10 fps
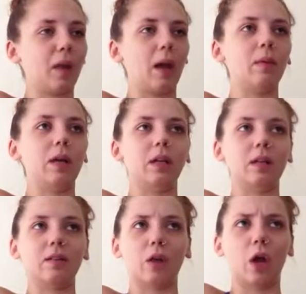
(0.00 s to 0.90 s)
I mean,
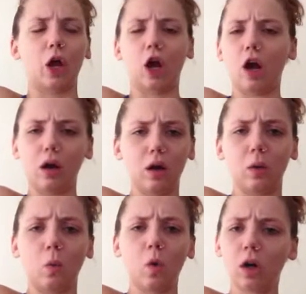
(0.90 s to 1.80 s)
he's like, I
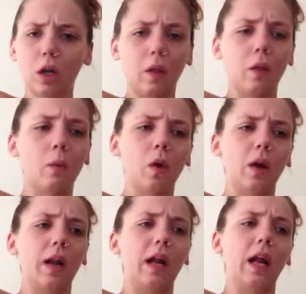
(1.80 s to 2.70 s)
got work in the
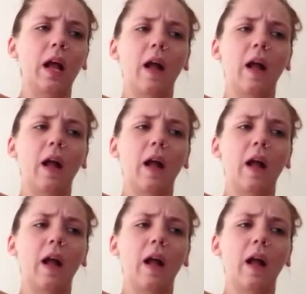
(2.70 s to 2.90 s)
morning.